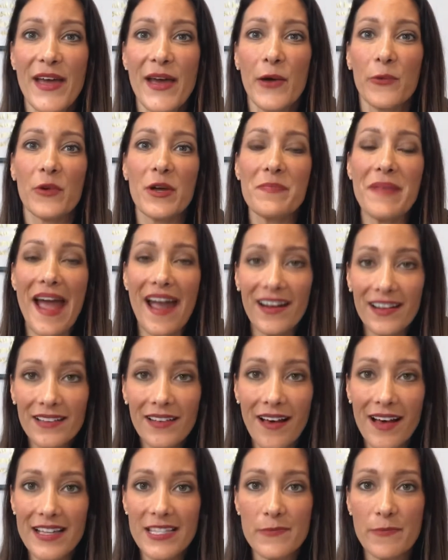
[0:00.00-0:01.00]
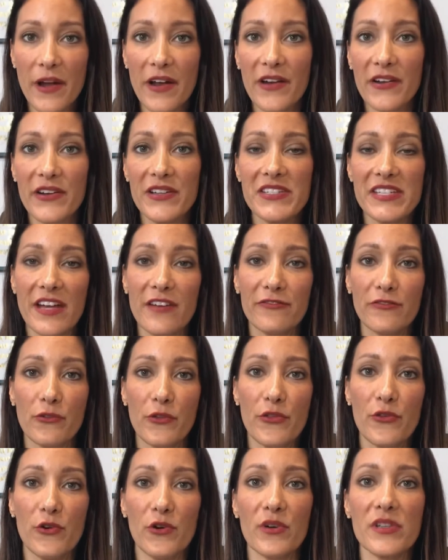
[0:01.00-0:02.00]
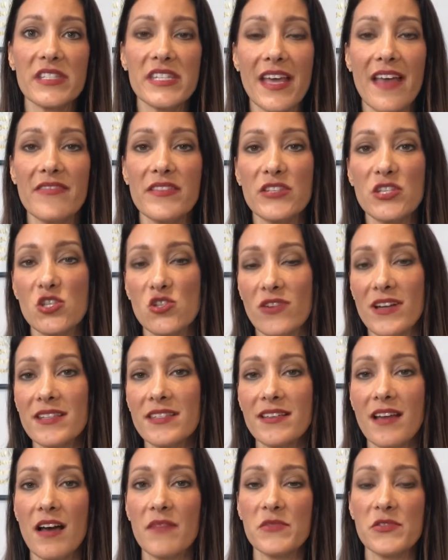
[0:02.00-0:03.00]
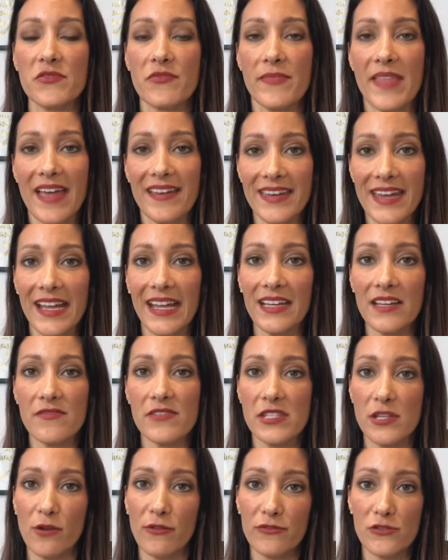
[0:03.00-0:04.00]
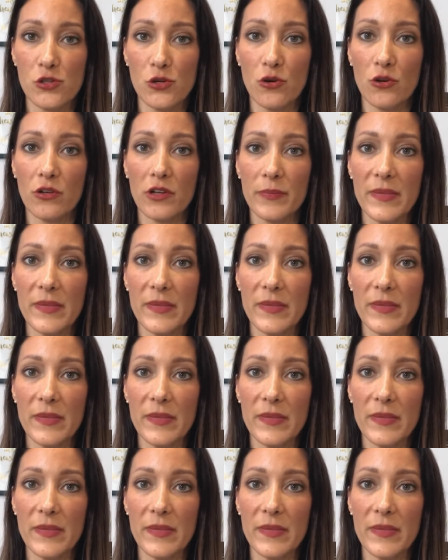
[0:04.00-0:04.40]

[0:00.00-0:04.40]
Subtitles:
We're paralyzed by our own doubtful thoughts, and the stress comes from that negative self-talk,